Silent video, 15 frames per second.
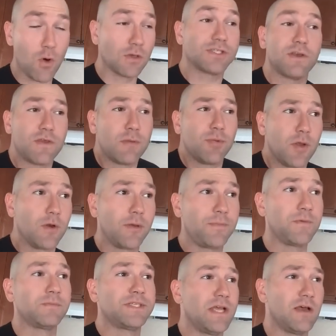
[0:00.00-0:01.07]
so they blew it up
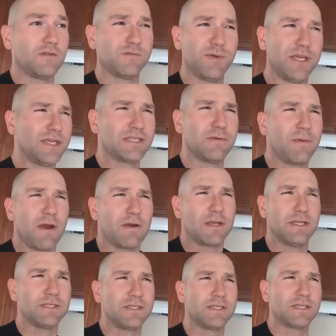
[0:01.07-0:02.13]
themselves because
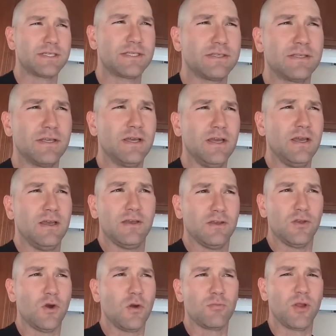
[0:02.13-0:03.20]
Americans just,
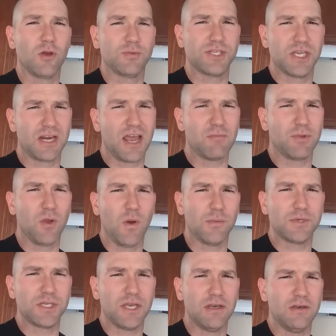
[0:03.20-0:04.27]
you don't blow up shit, I blow up
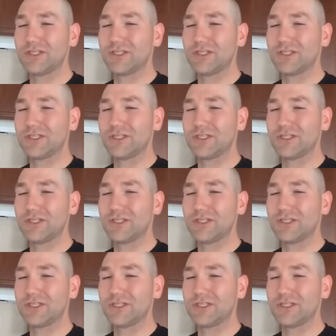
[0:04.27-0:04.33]
shit.